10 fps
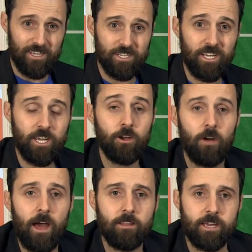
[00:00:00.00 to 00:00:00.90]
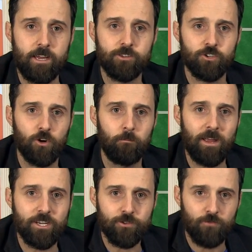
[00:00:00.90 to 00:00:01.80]
Ezekiel Elliott is a
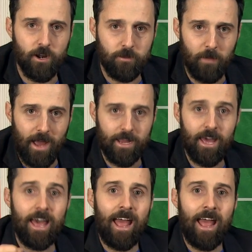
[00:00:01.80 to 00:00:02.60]
tremendous running back,